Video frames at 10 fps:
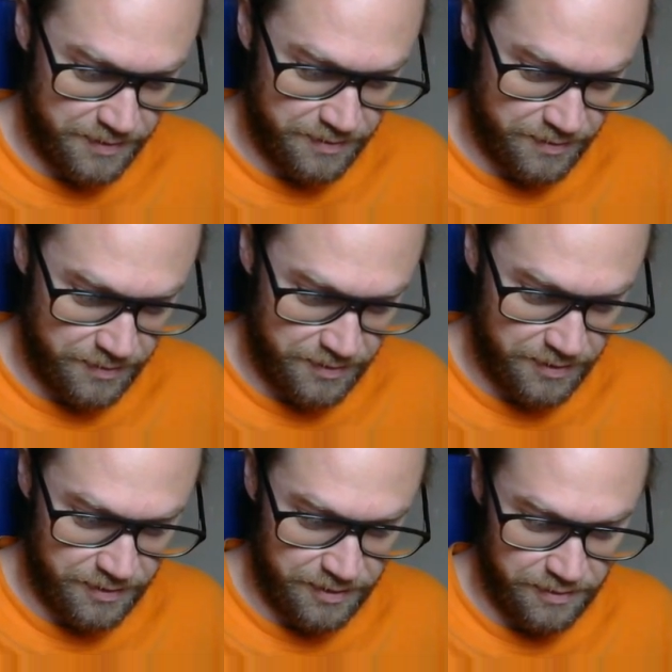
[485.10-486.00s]
just turn
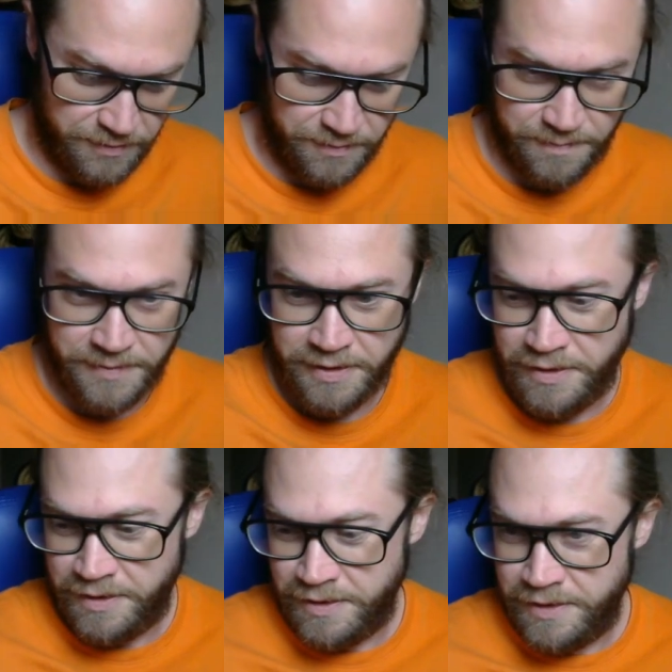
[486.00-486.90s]
that off.
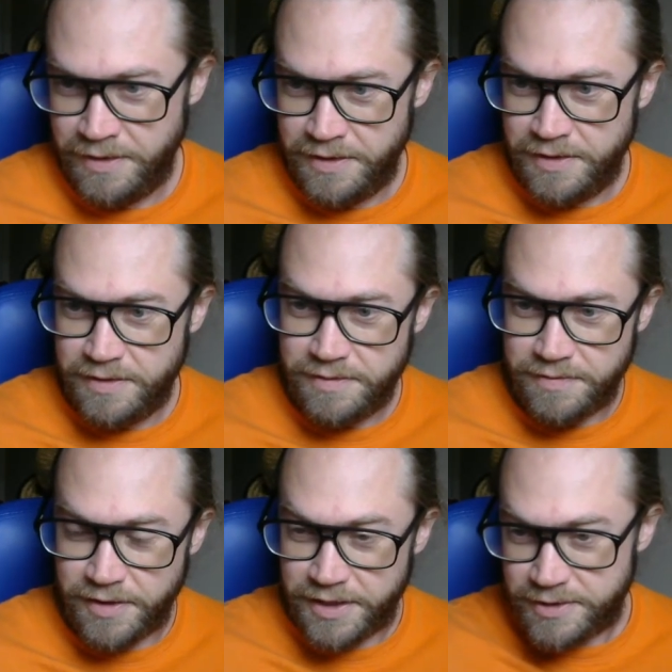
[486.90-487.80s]

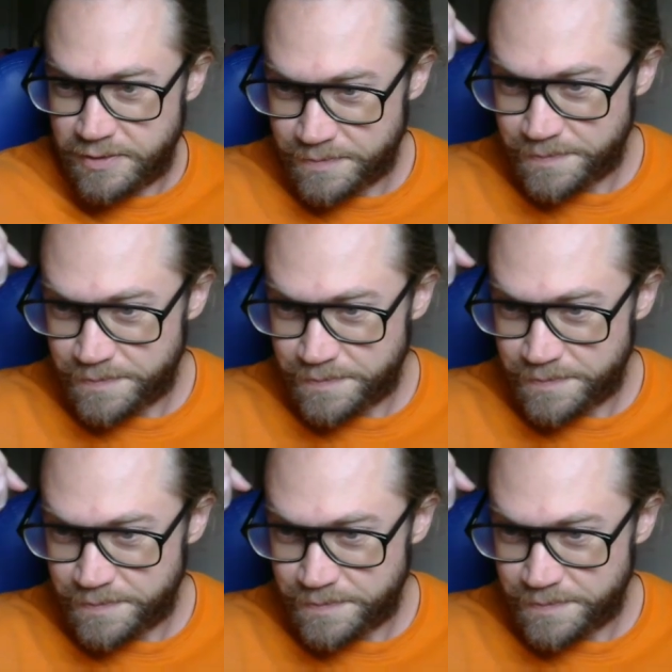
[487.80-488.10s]
Right.